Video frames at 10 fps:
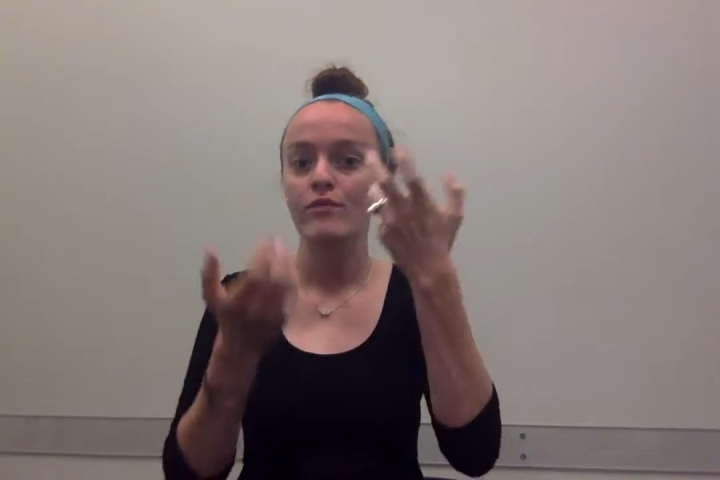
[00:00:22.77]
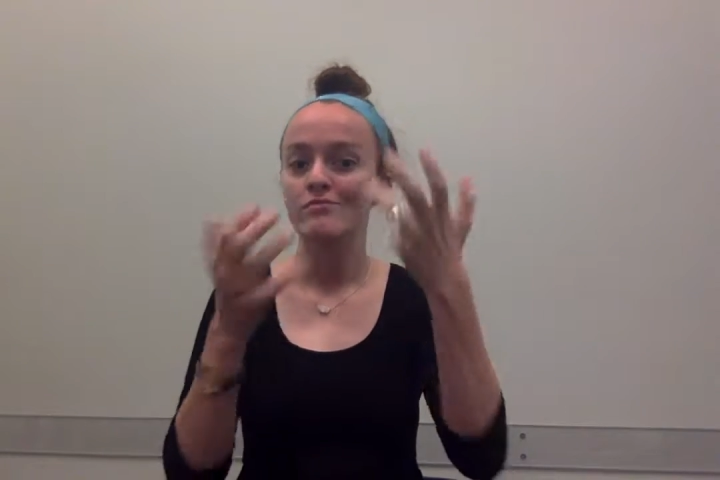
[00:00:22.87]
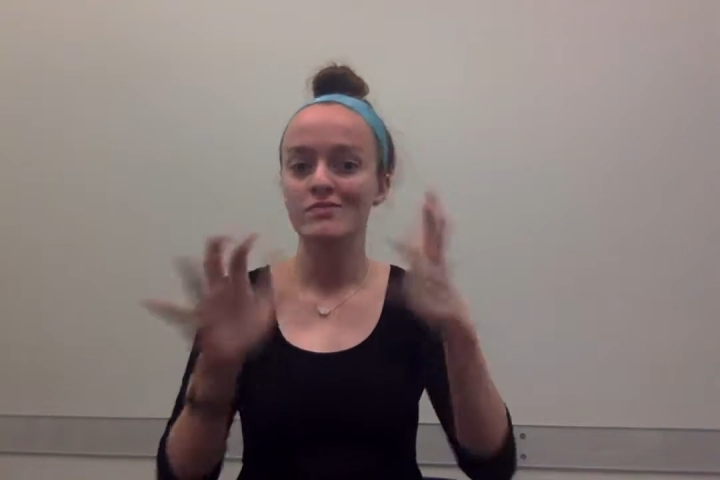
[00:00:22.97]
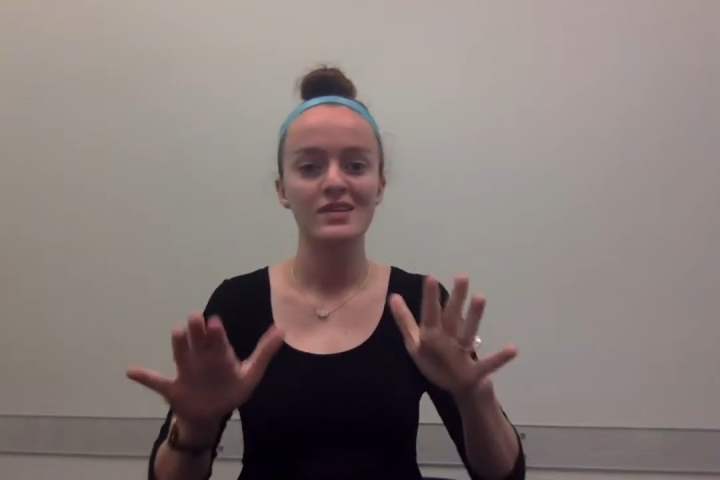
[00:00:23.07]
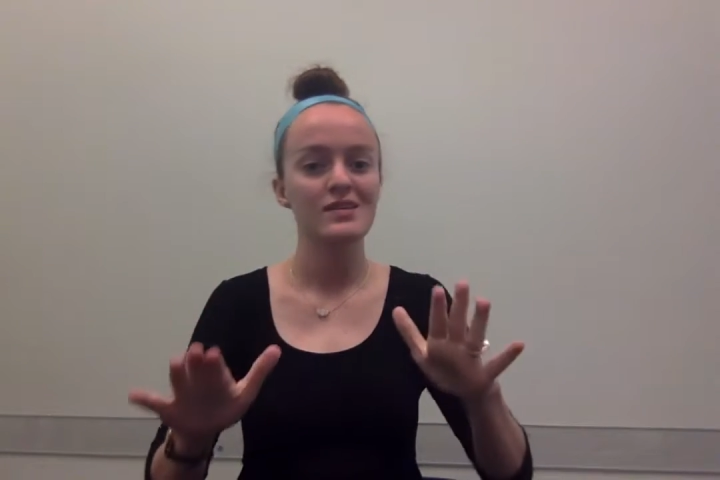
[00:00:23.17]

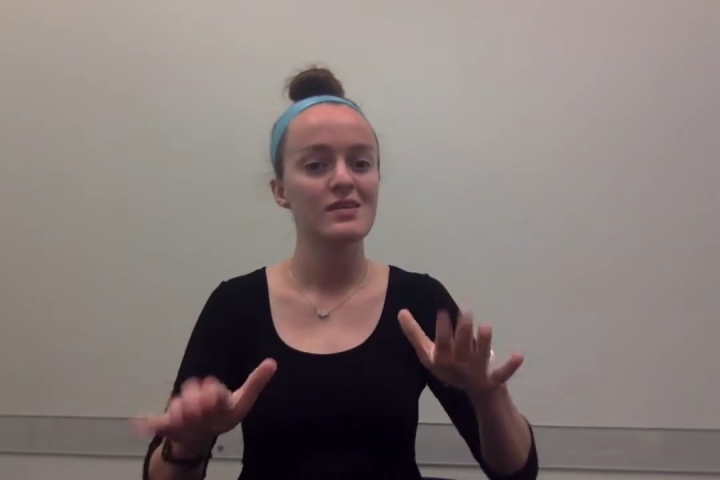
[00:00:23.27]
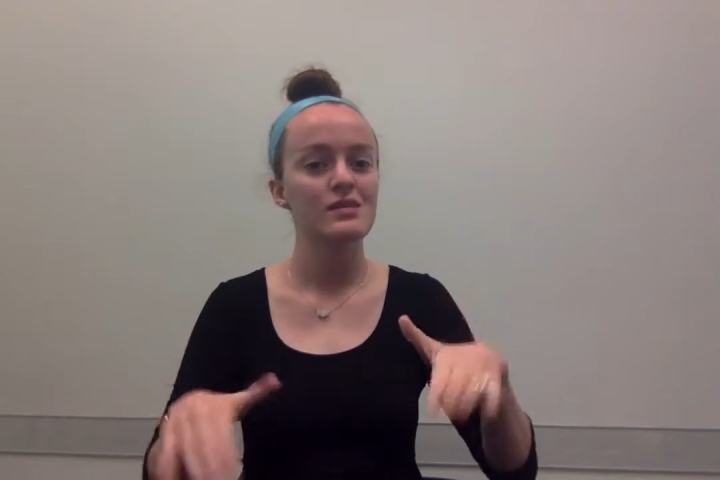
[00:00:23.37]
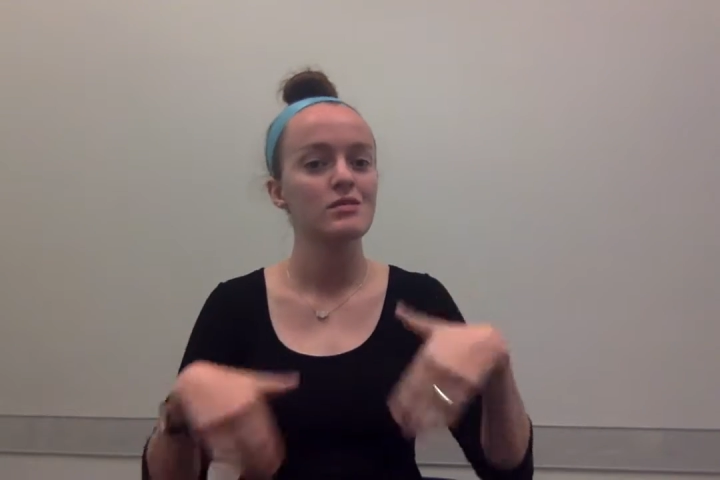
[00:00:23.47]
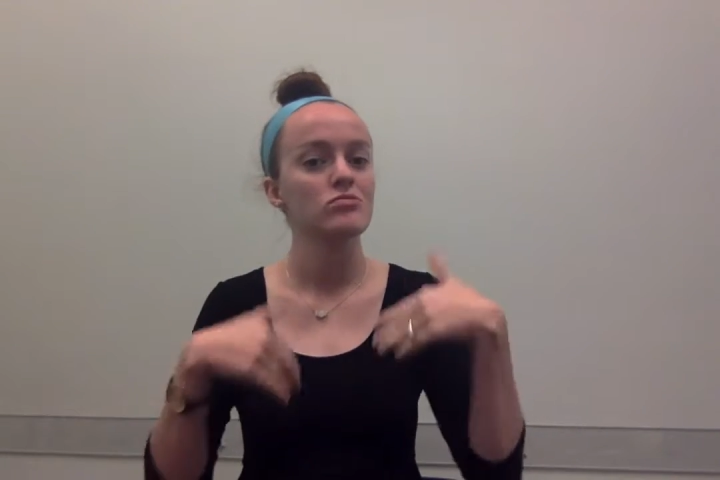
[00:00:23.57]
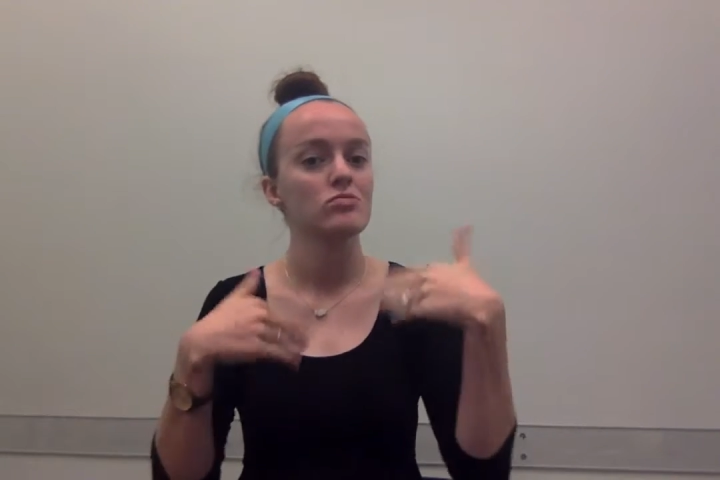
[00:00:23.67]
Fayetteville
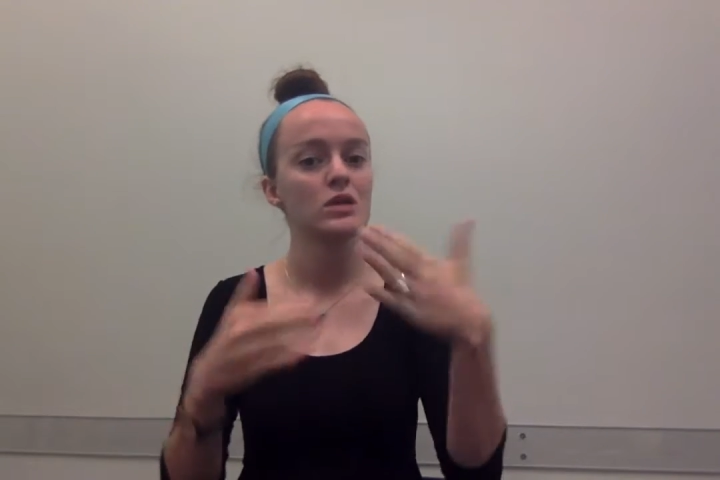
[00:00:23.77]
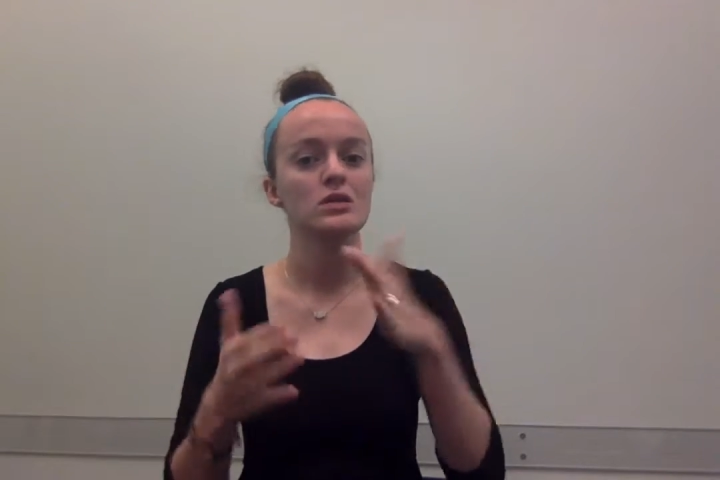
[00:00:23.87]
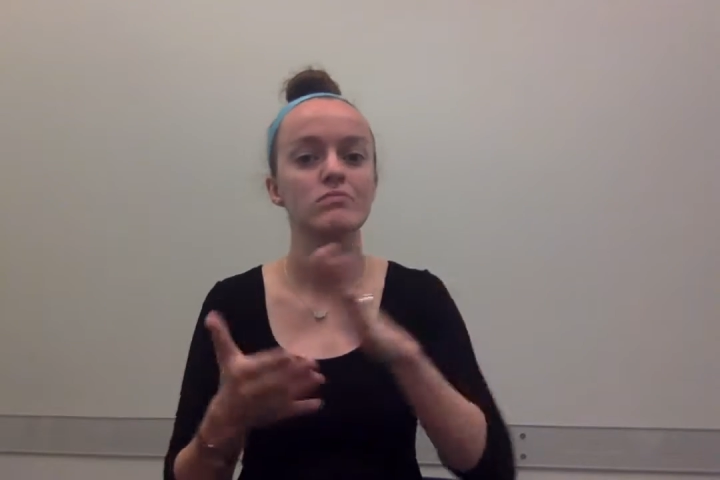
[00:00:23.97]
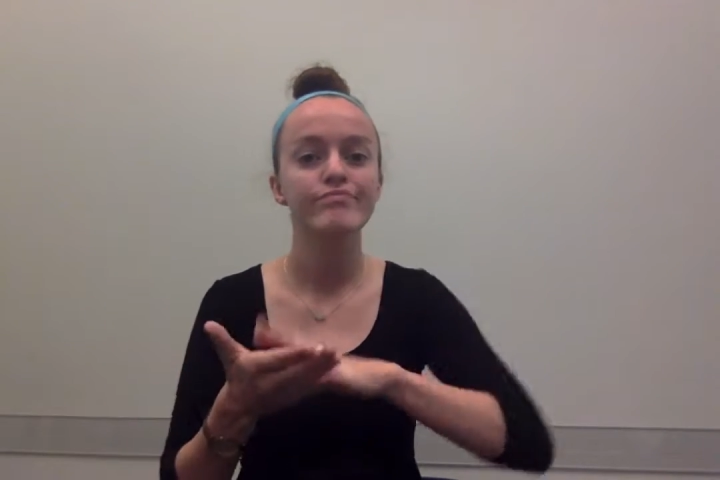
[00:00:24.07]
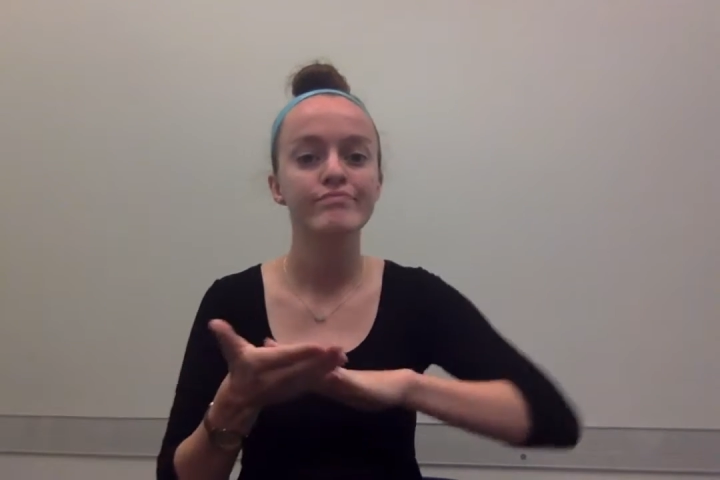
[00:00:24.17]
for my
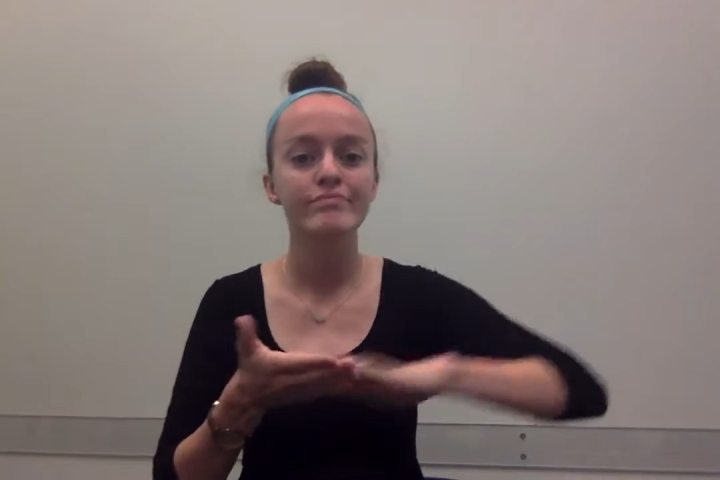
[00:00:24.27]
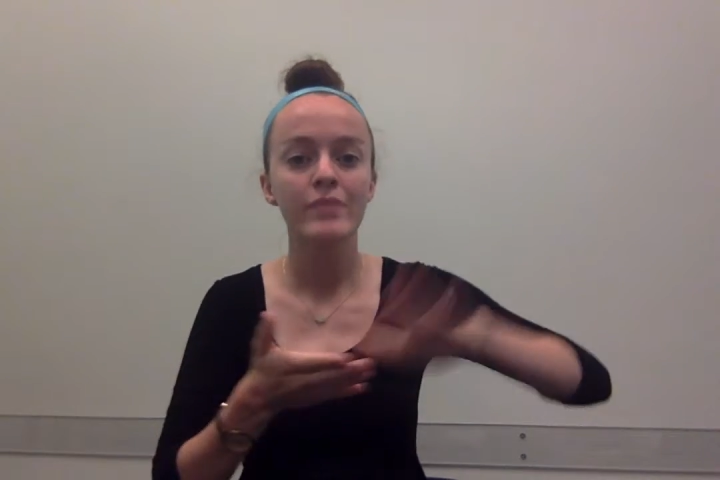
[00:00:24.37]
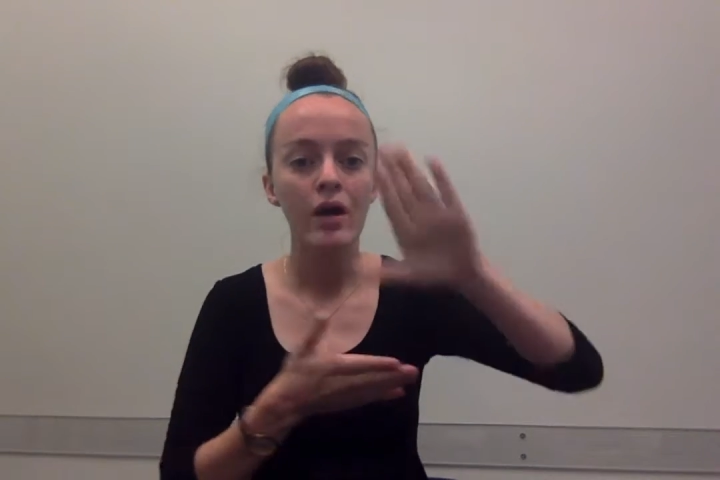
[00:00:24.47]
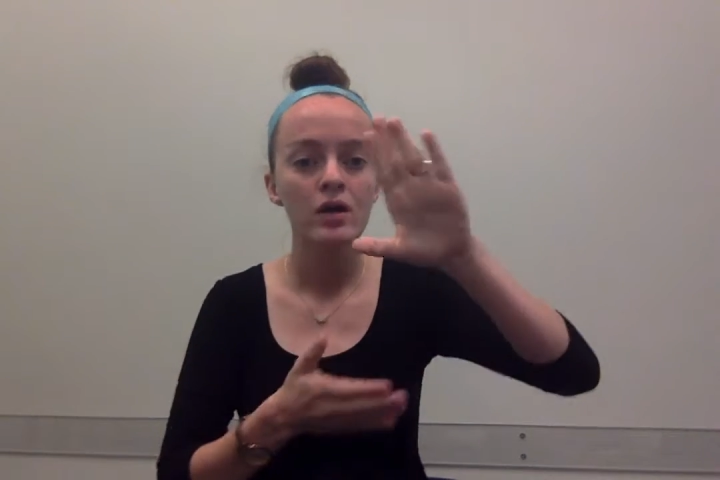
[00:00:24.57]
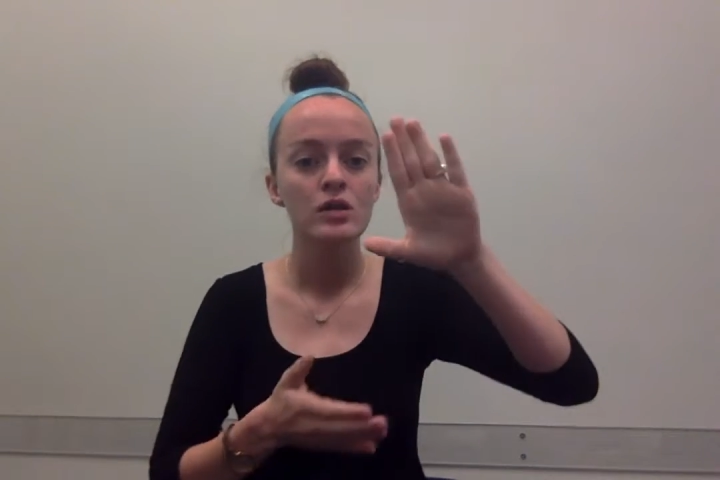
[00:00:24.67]
undergraduate
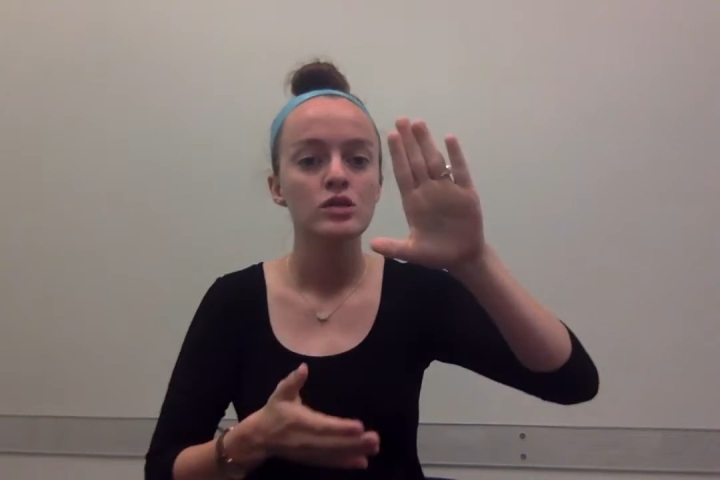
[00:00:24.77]
degree,